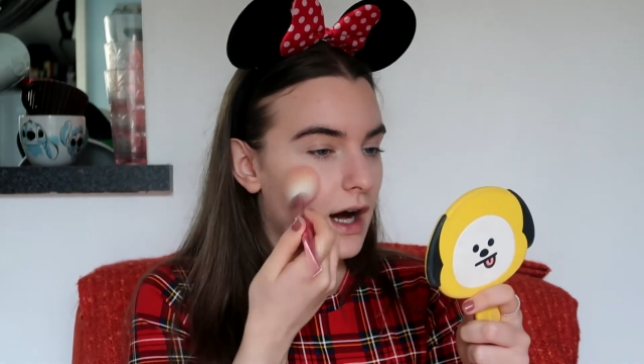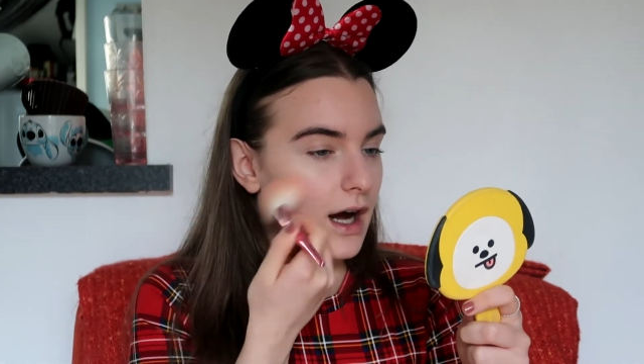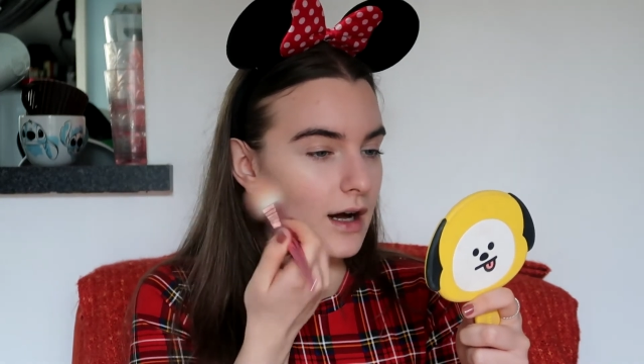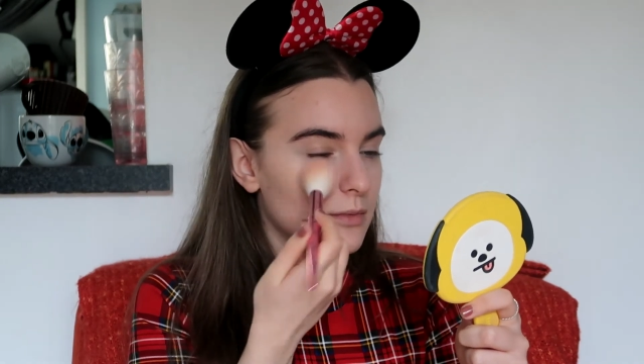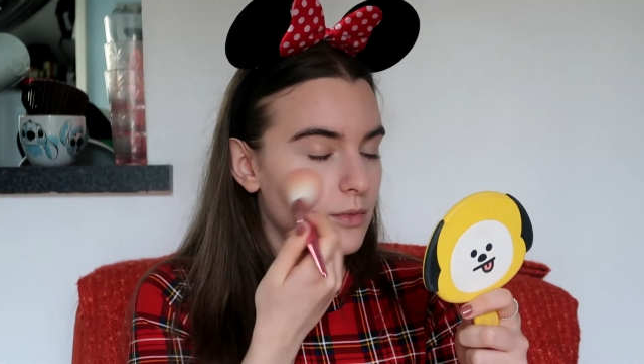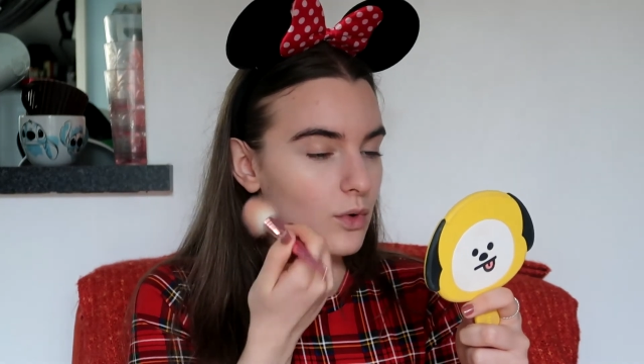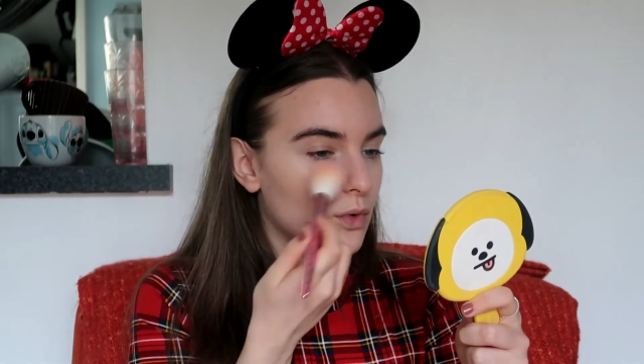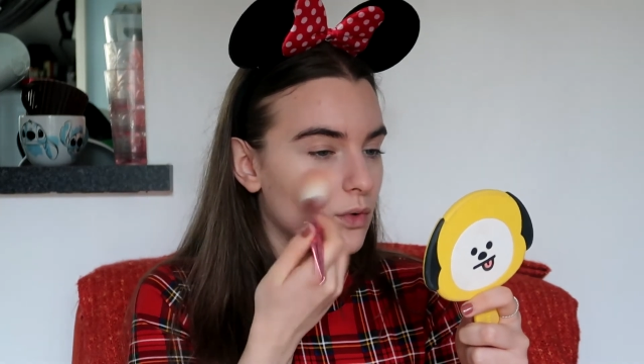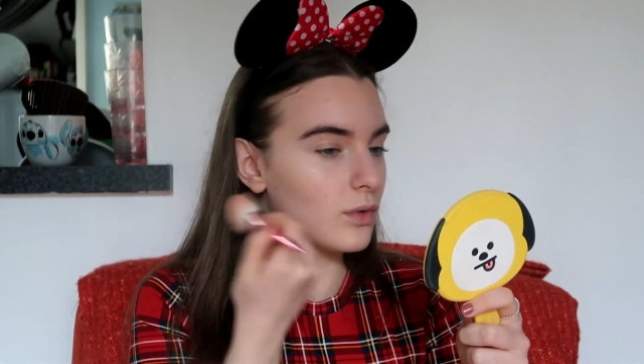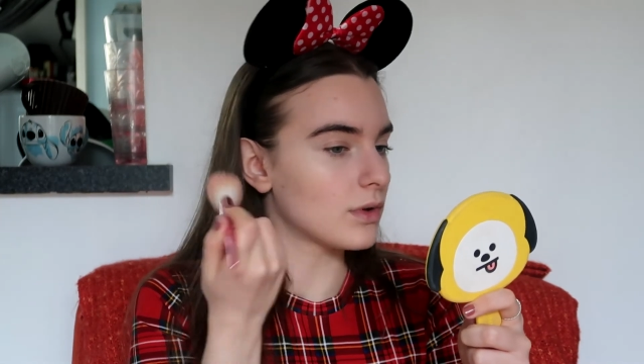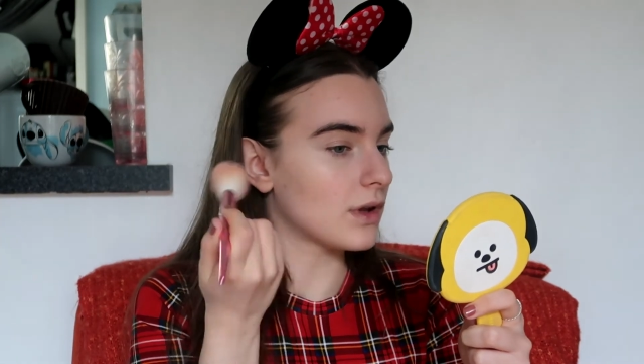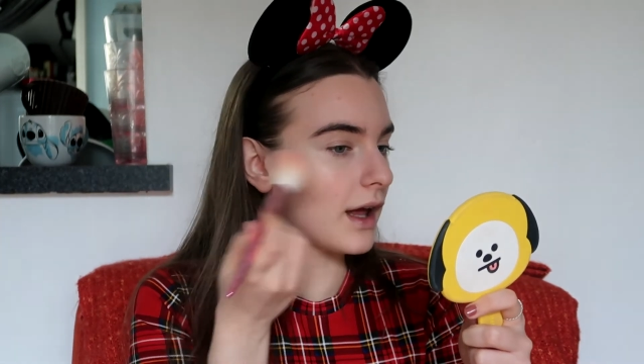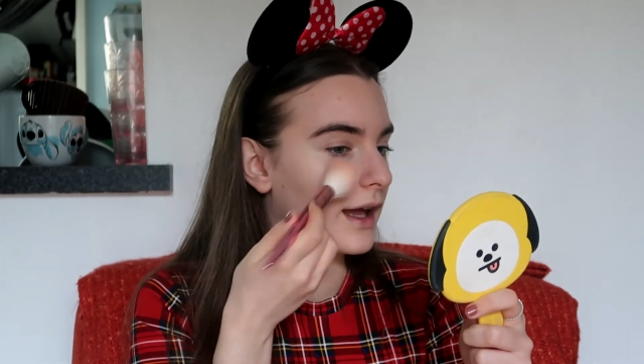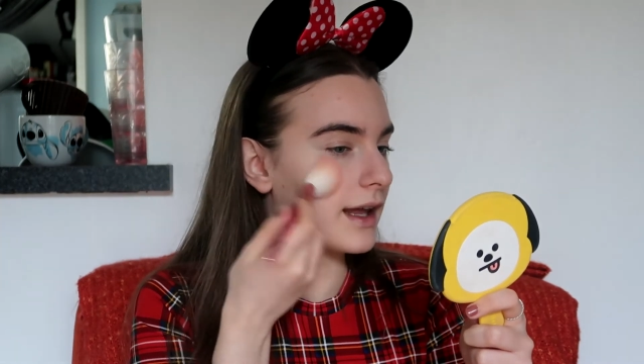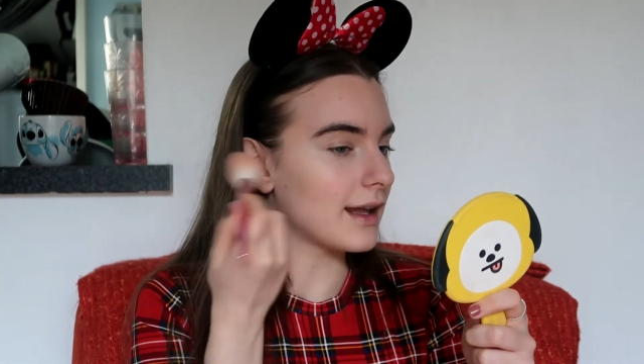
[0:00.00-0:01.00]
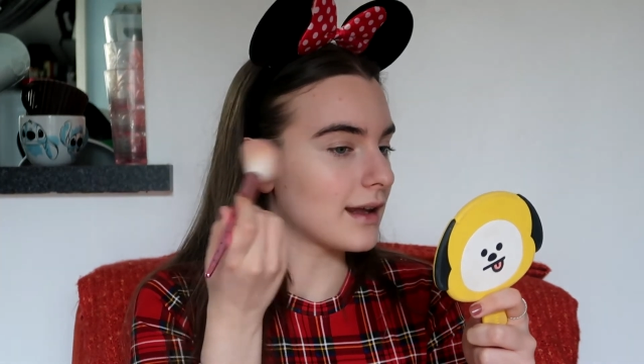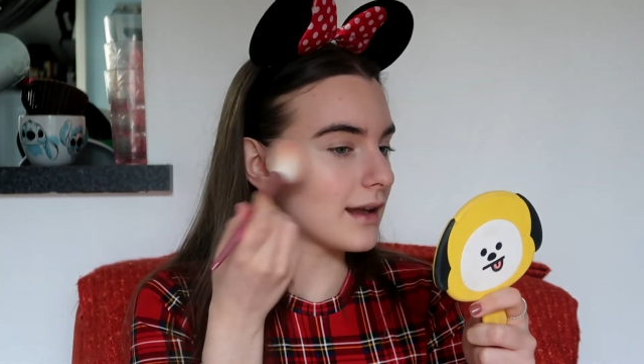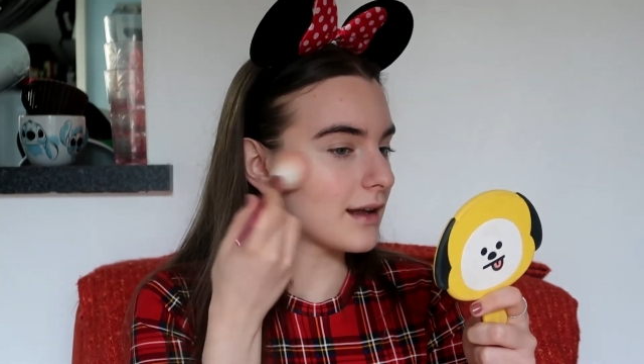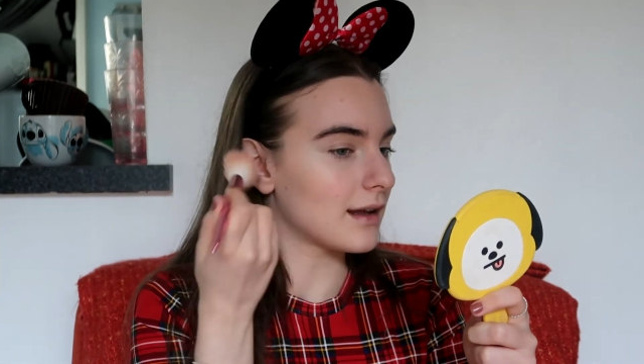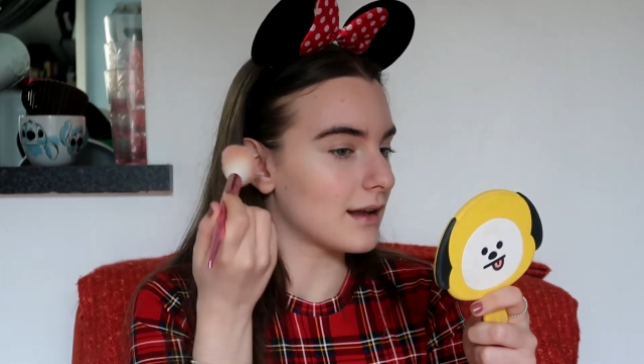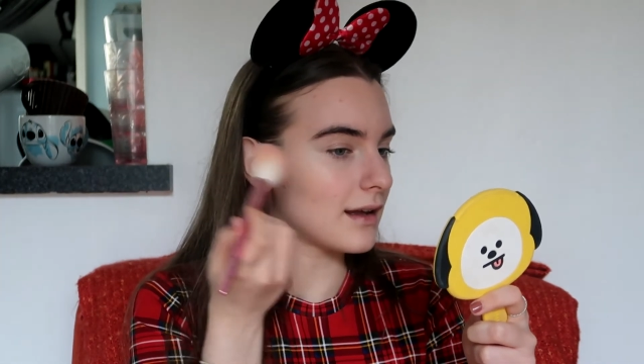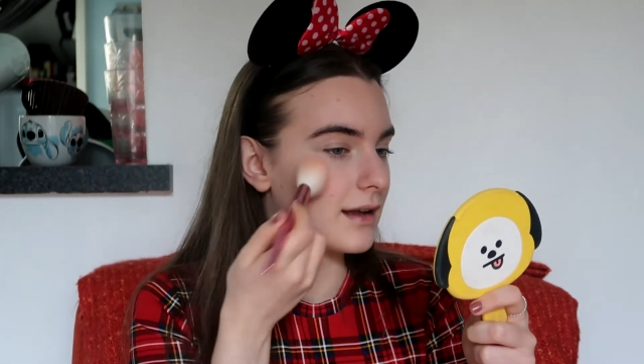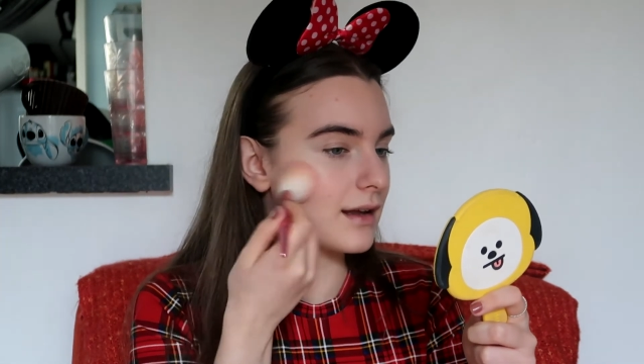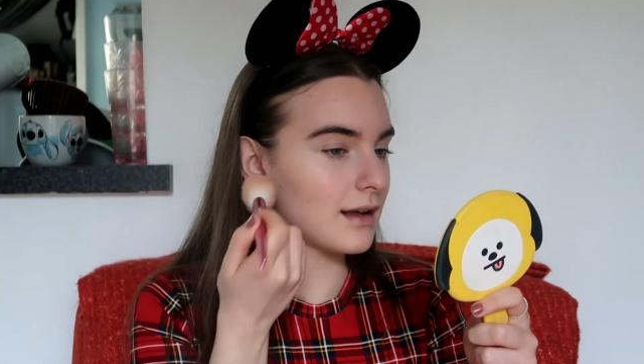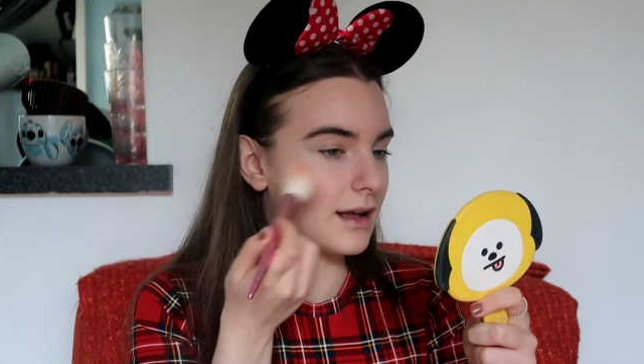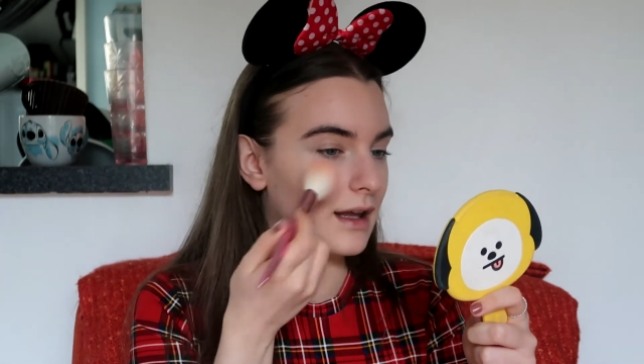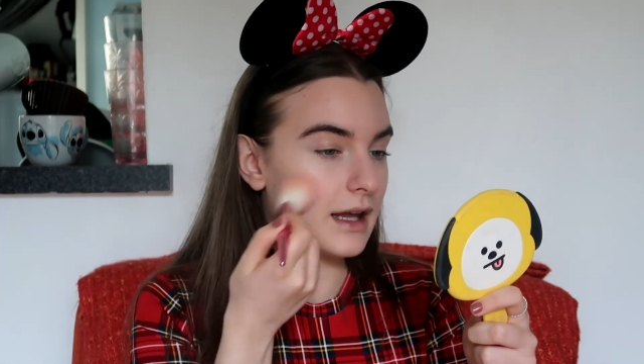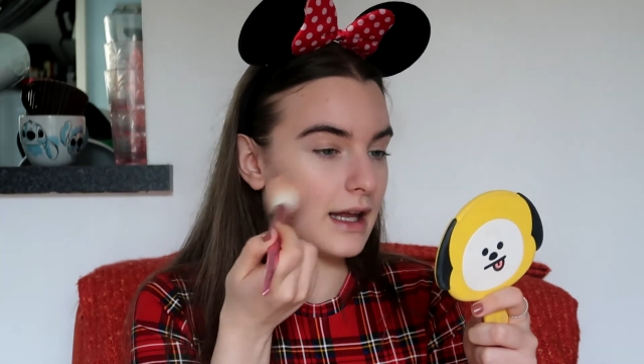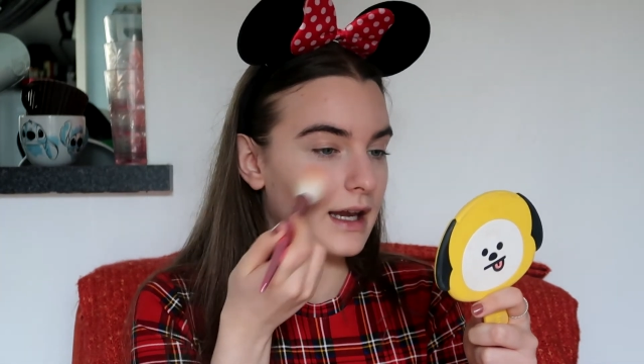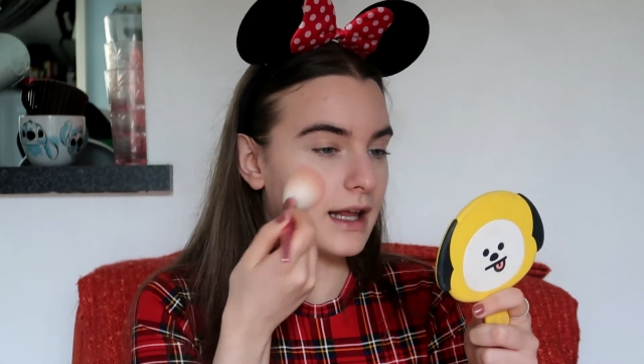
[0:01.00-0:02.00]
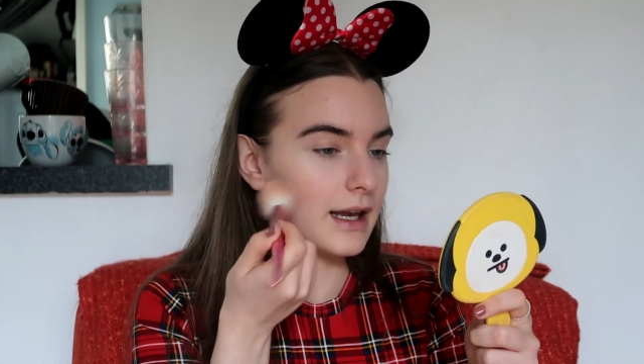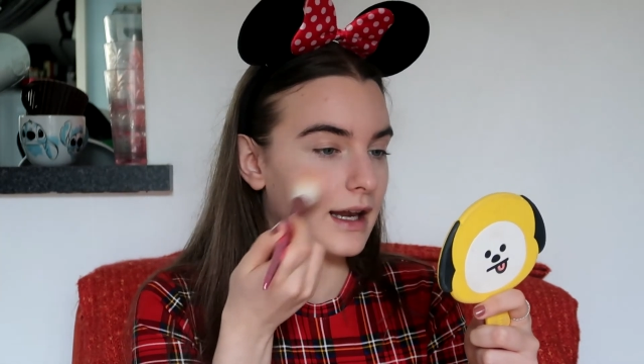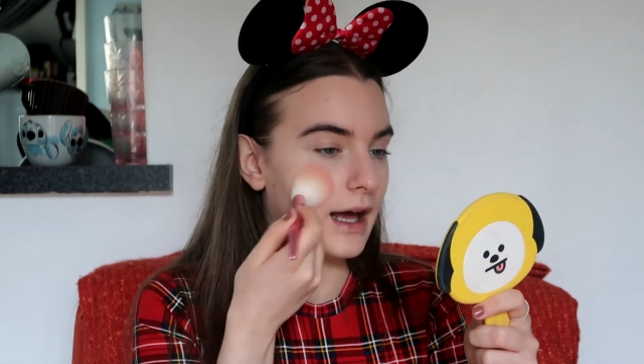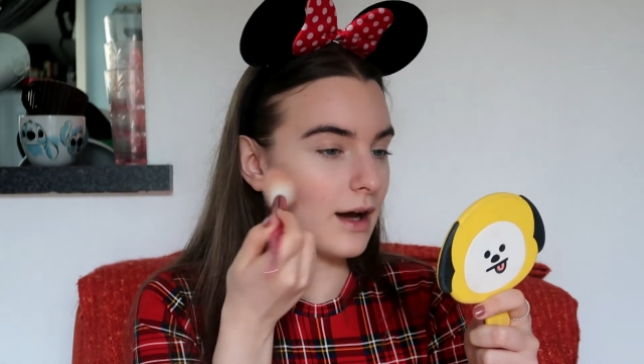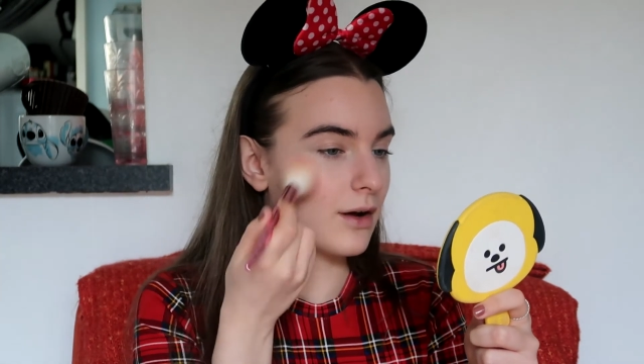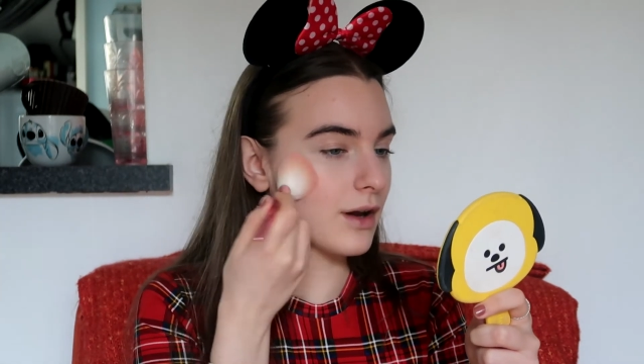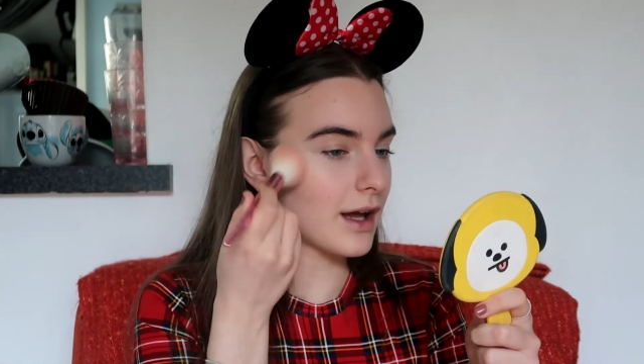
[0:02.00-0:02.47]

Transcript: I'm all, like, in it now.